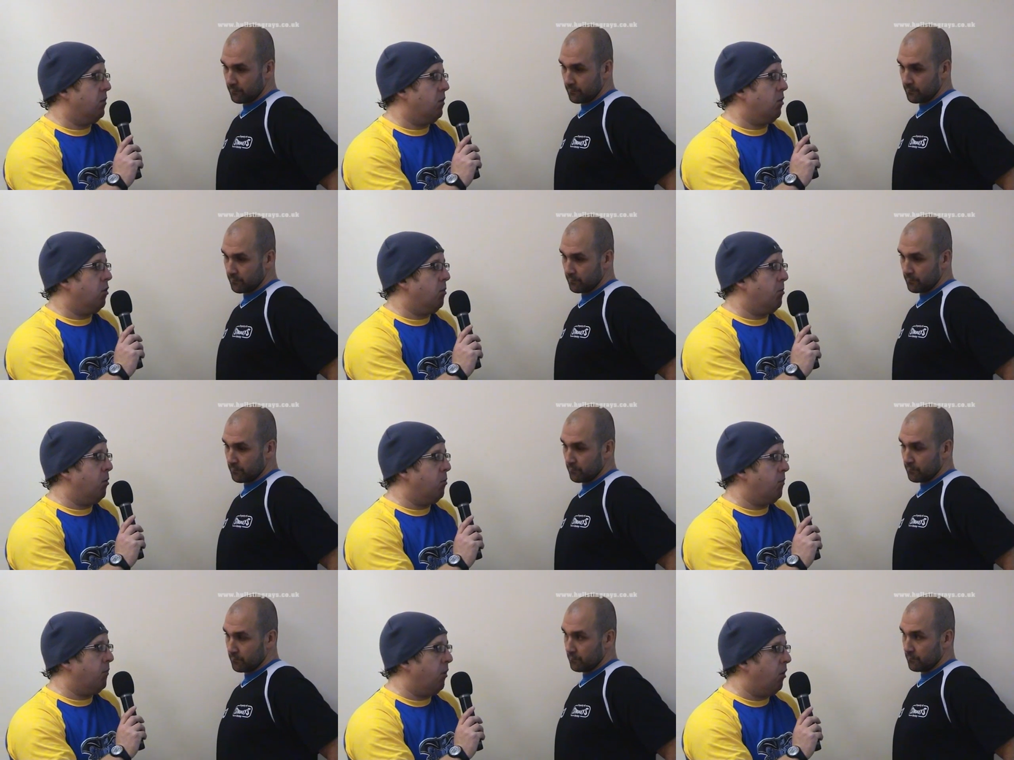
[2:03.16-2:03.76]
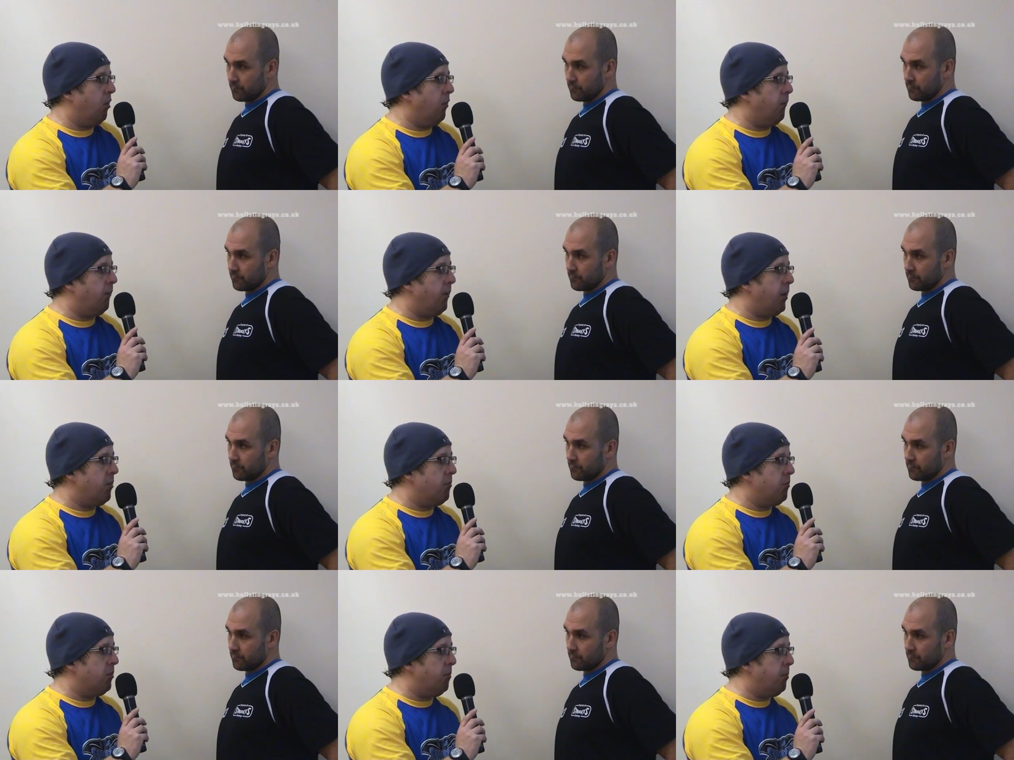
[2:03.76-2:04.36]
Speaker 1: they come out with a lot of
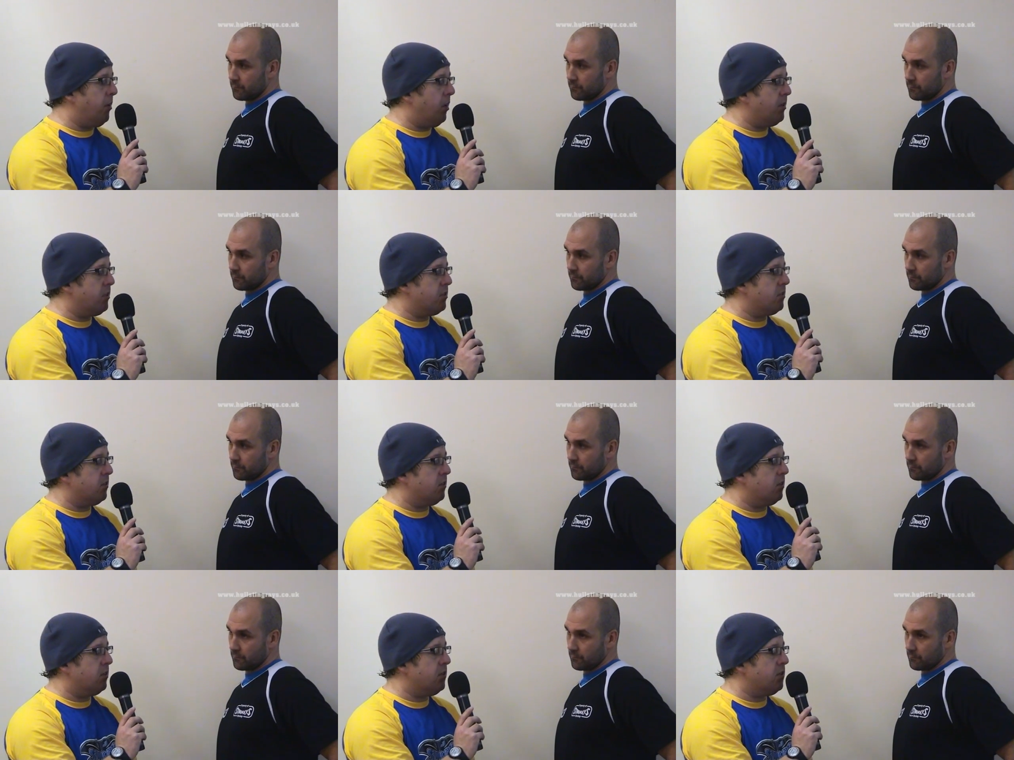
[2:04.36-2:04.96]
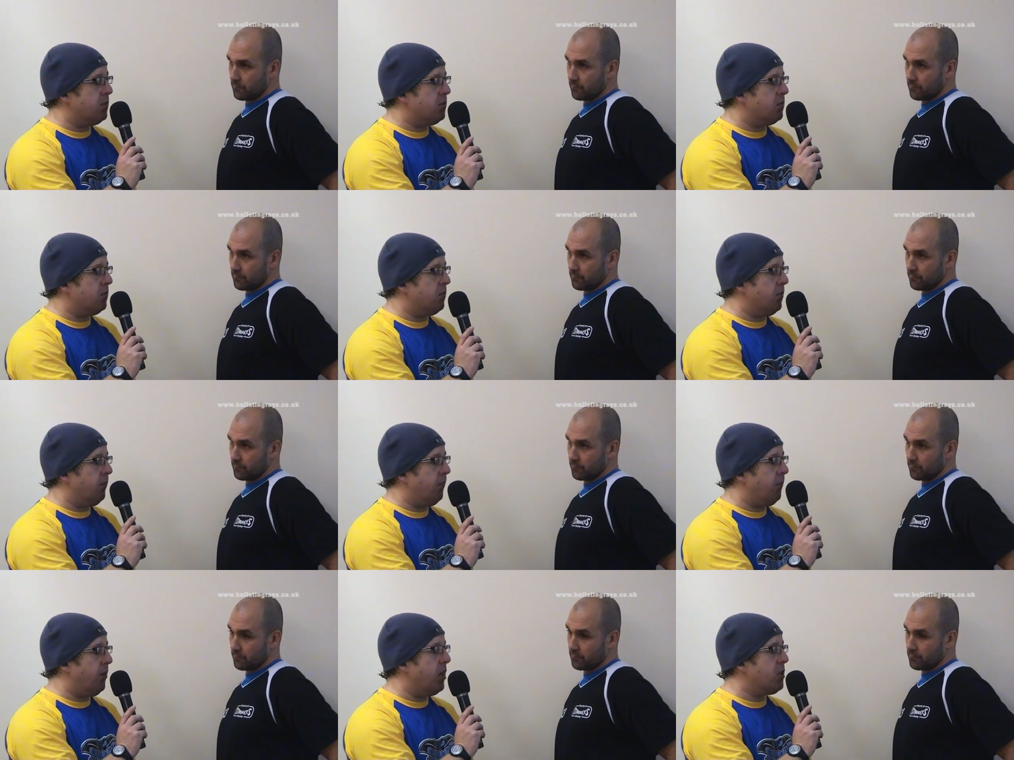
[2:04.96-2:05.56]
fire in the bellies in this
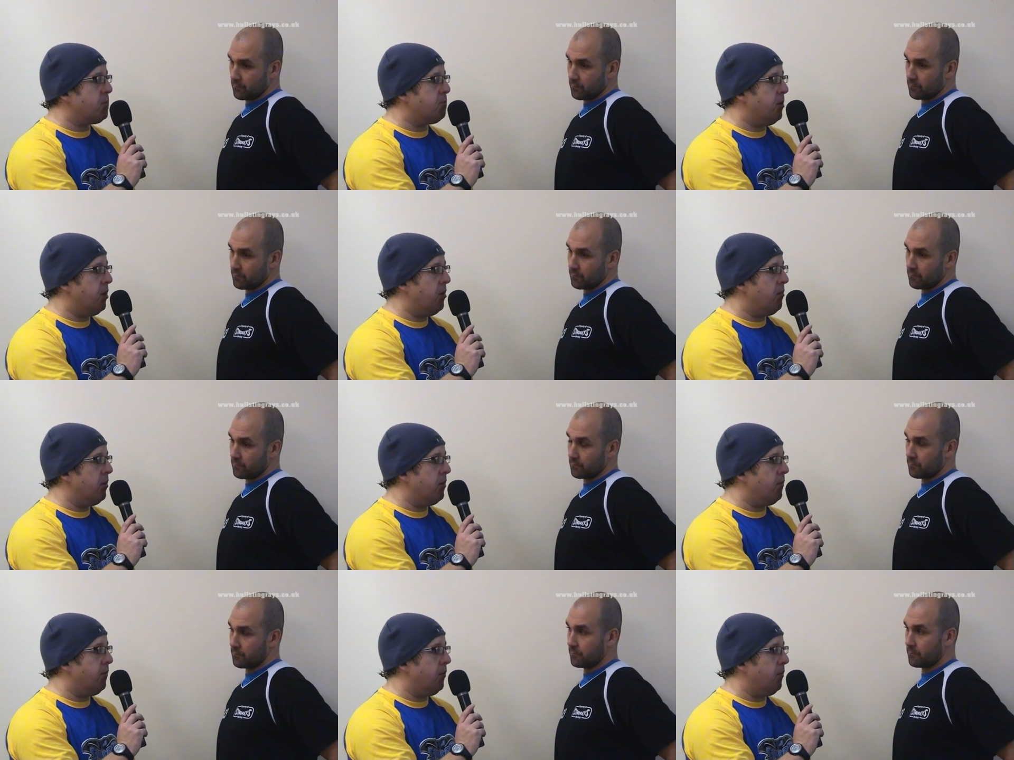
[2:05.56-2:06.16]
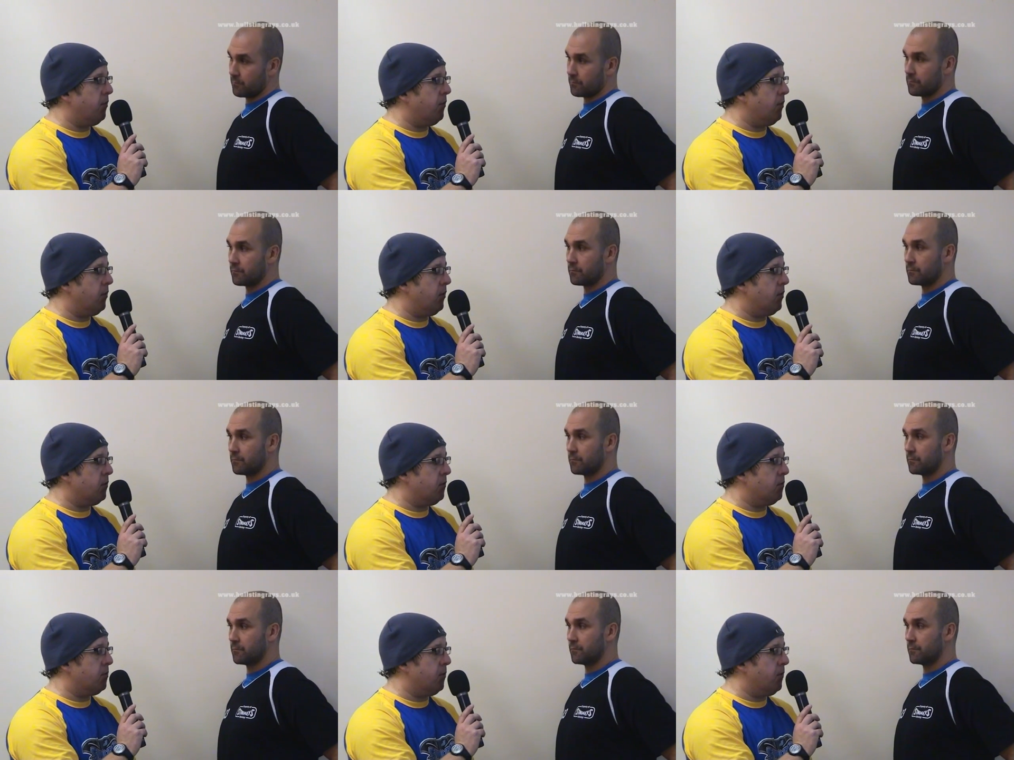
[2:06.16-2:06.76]
first period.
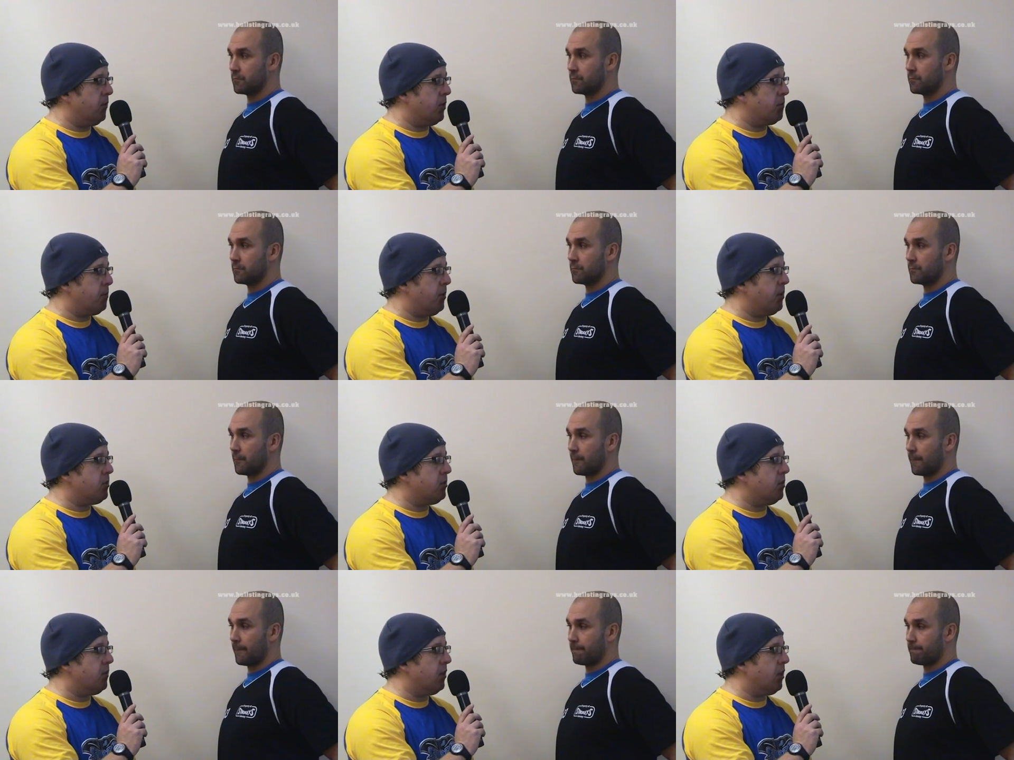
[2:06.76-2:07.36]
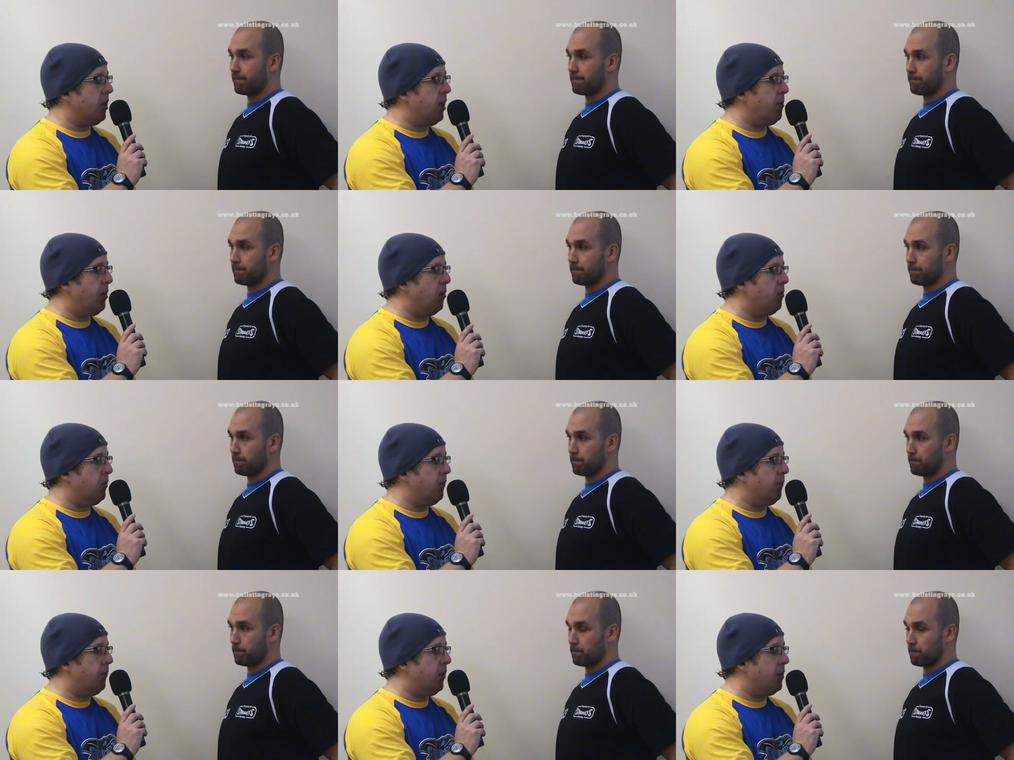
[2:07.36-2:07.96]
Especially they came
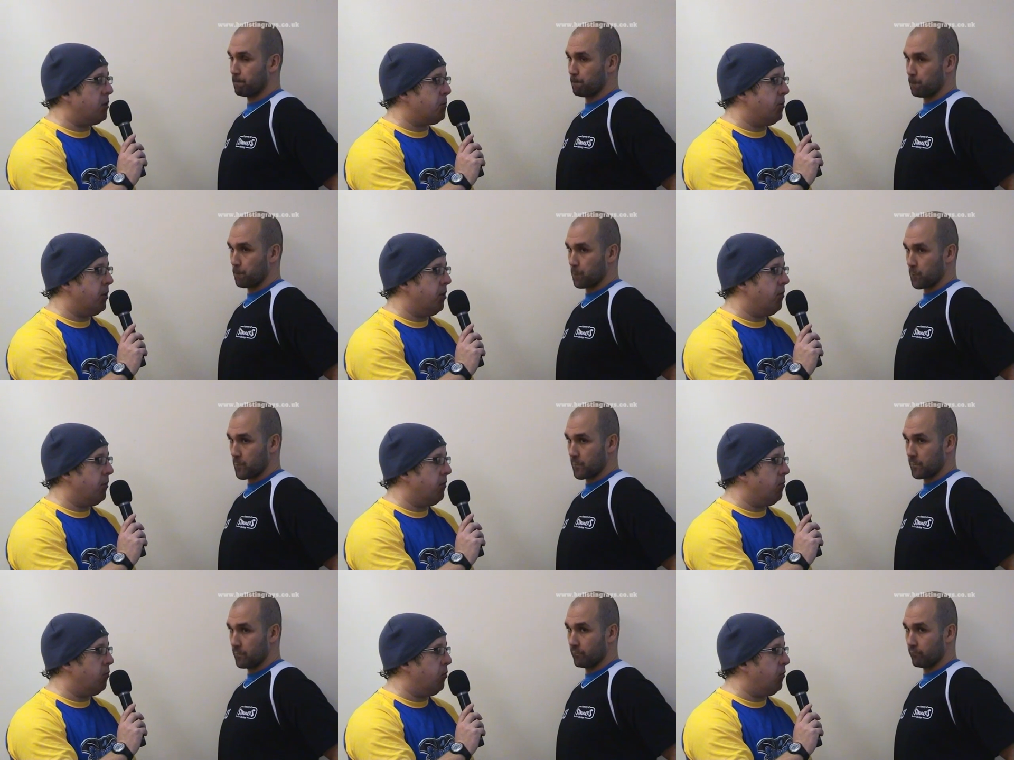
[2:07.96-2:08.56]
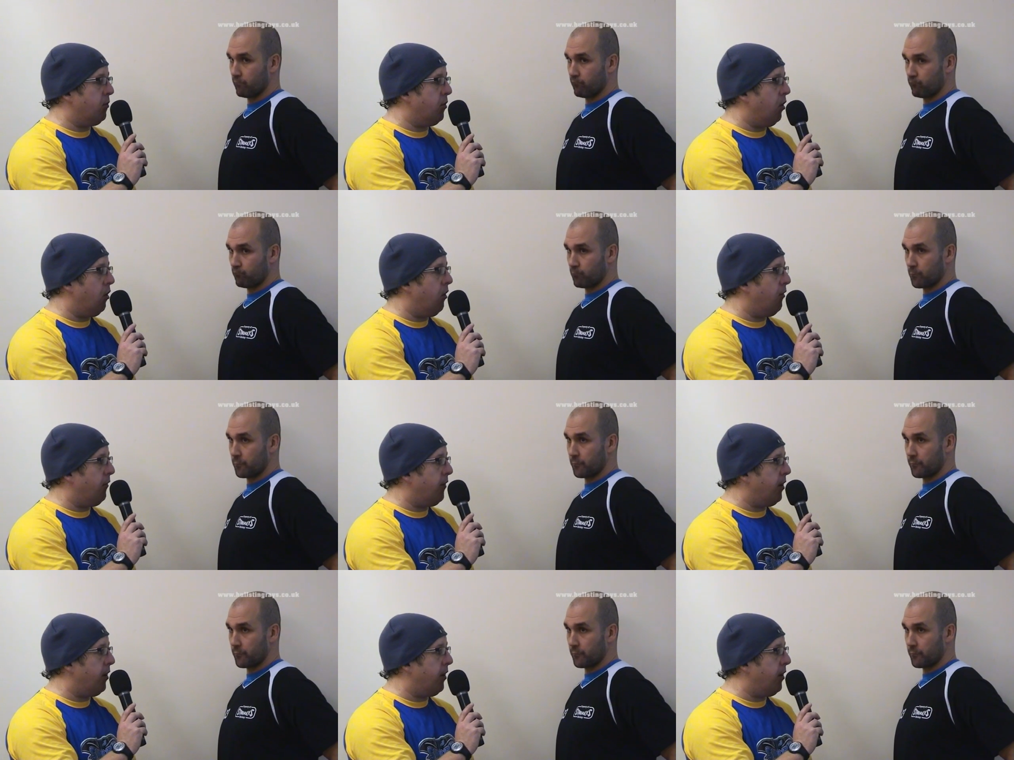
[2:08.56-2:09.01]
out in the first period with a lot of